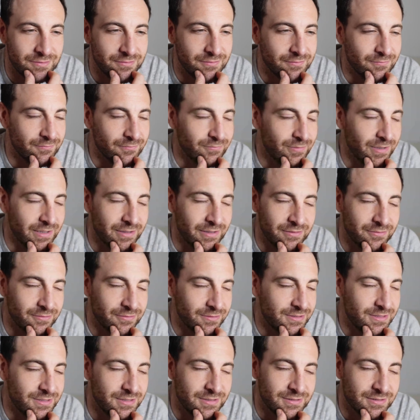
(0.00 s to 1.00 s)
regular
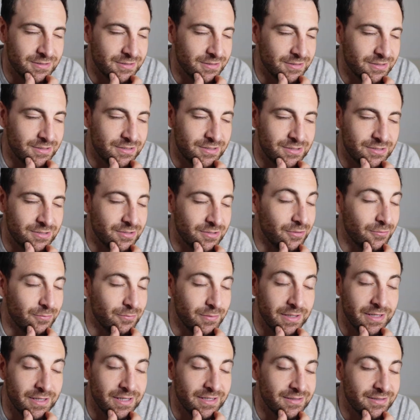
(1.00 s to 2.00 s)
season is so
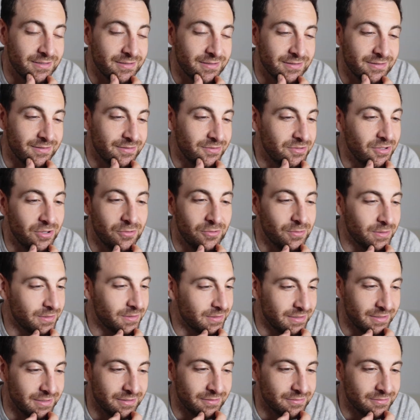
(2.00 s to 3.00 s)
bad. No one
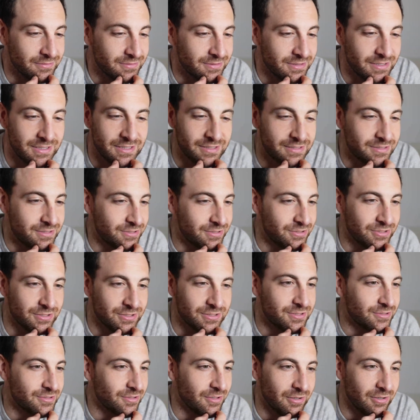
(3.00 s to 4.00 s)
cares. It's
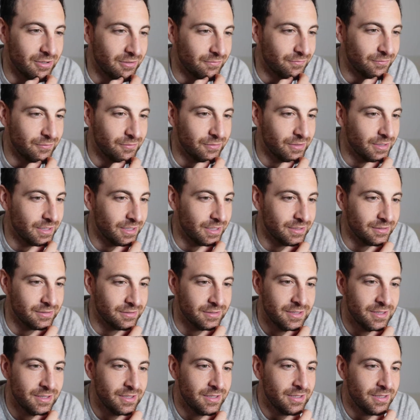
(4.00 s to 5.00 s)
just awful. And
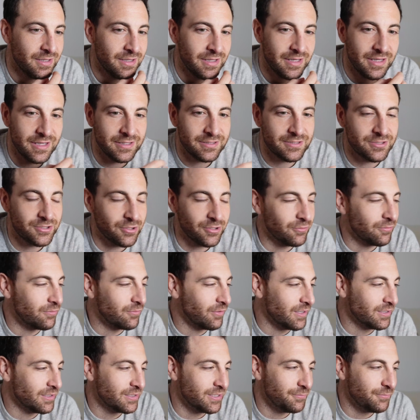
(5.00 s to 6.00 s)
it's so
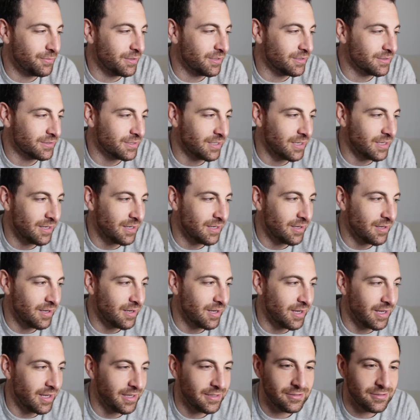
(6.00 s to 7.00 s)
crazy because
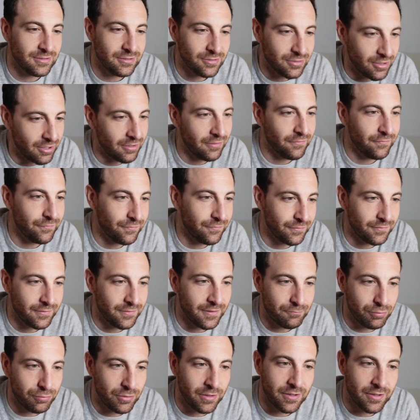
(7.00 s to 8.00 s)
I love
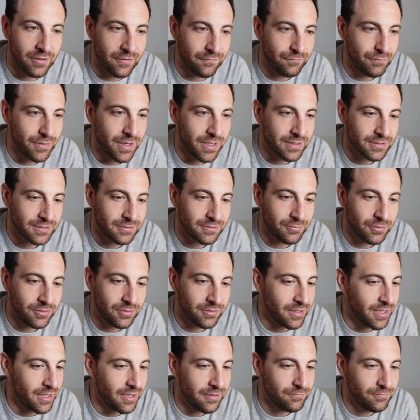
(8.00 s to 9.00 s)
playoff basketball.
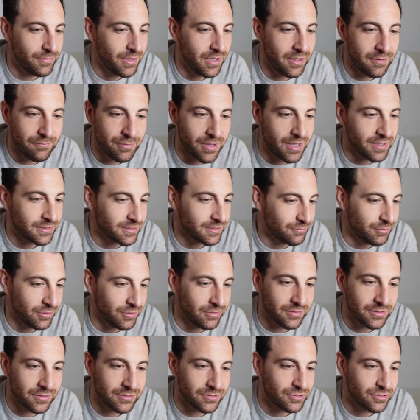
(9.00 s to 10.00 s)
NBA
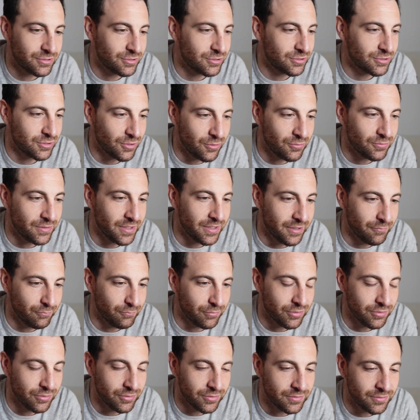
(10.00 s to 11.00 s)
basketball is so damn
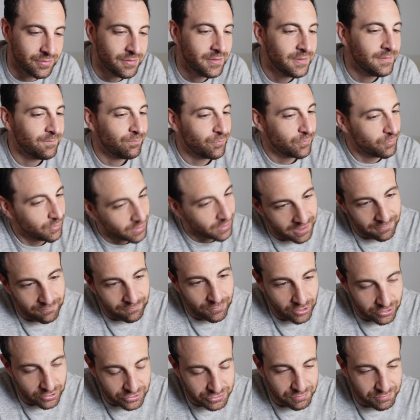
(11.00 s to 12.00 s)
good. We got
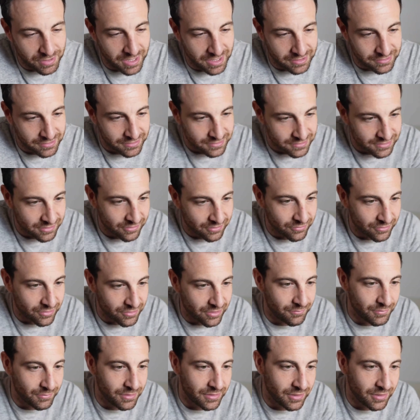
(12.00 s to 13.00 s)
March Madness, though,
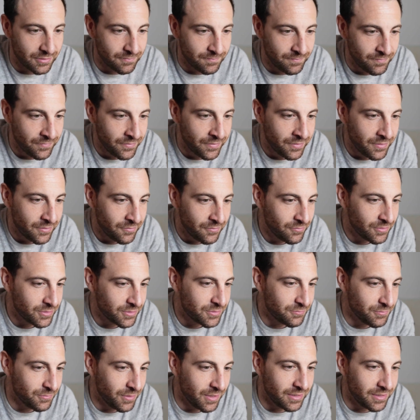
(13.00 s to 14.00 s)
coming up. Which,
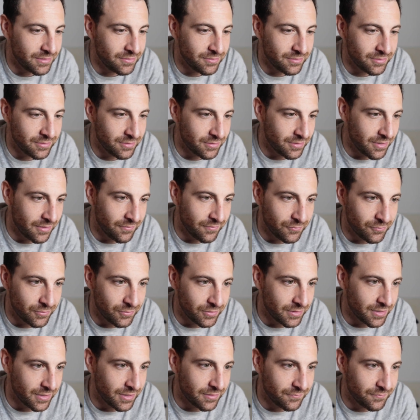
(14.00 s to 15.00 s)
reminder,
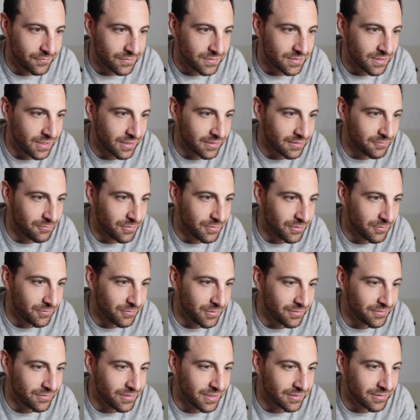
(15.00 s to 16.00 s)
everyone get a vasectomy
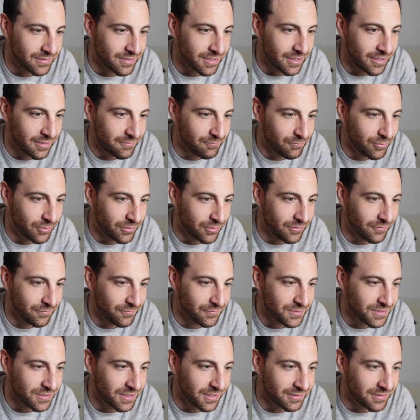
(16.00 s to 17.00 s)
around that time. Book your
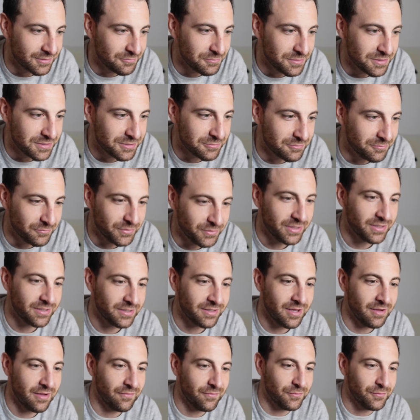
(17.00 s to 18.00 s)
vasectomies with me and
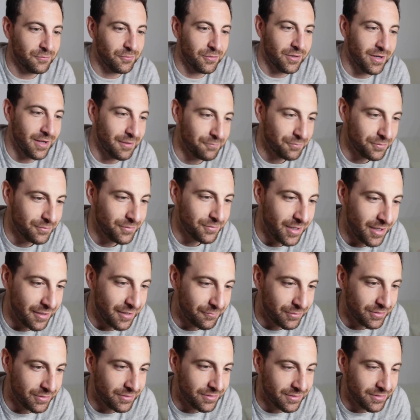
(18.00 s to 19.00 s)
Kevin. We're
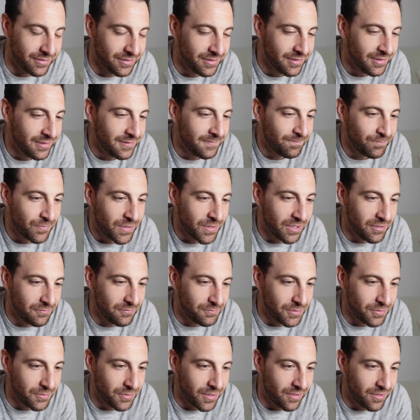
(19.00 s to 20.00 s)
happy to help
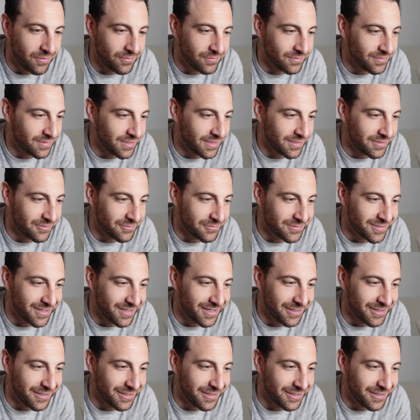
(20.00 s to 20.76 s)
you out and take your time